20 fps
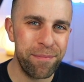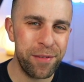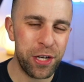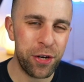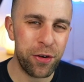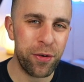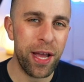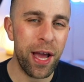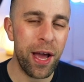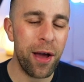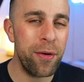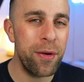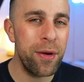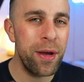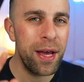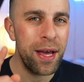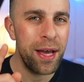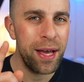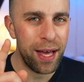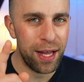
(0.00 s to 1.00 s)
Cheerio,
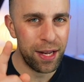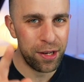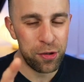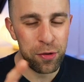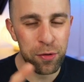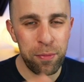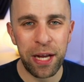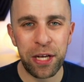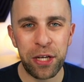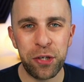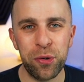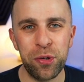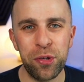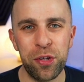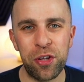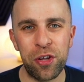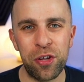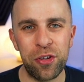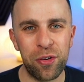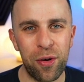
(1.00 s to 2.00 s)
and do make sure
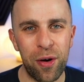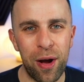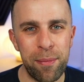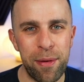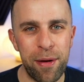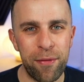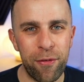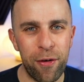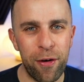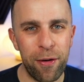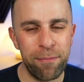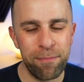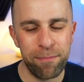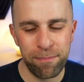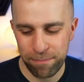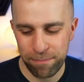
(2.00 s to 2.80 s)
to subscribe, everyone.